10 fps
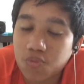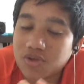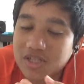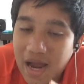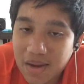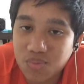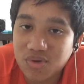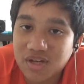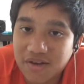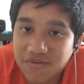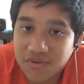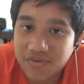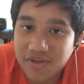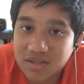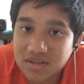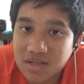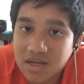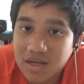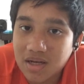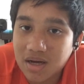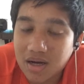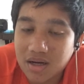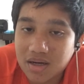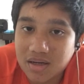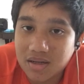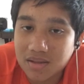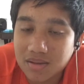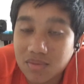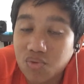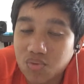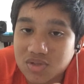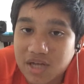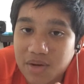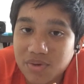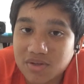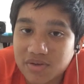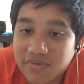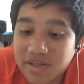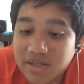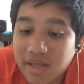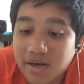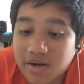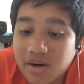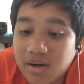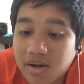which I would have revealed. Which I will reveal later.